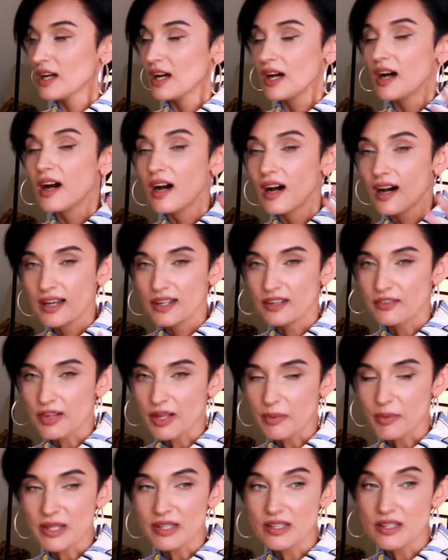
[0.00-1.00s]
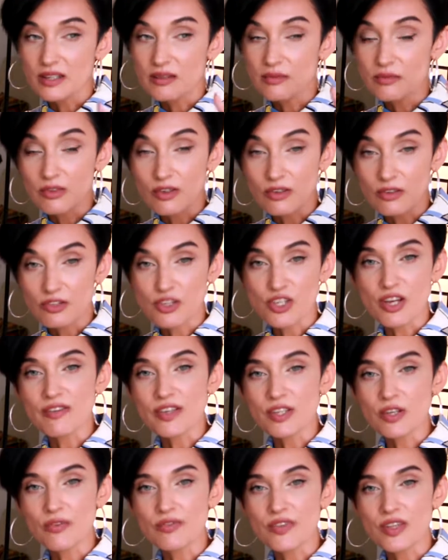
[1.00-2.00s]
Highly recommend. The
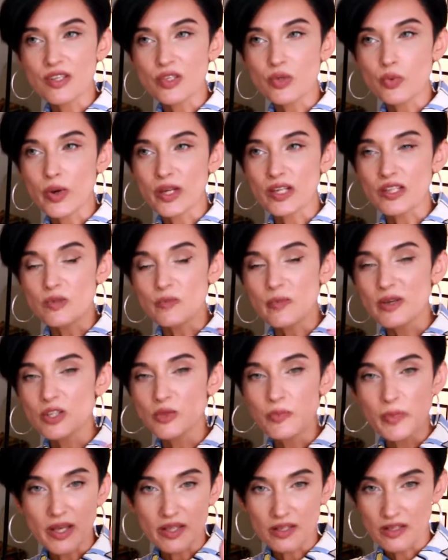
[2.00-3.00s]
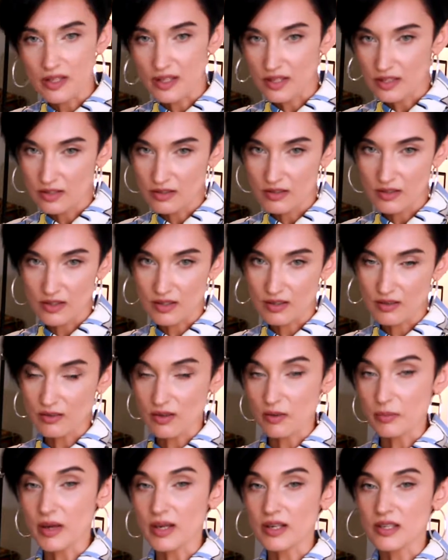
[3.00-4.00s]
longevity of this one is much better than the
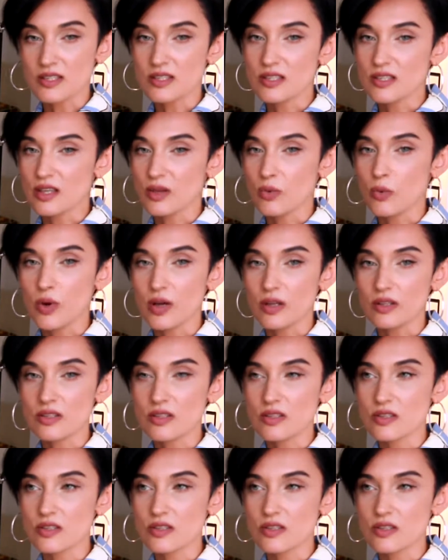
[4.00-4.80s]
Armani C one.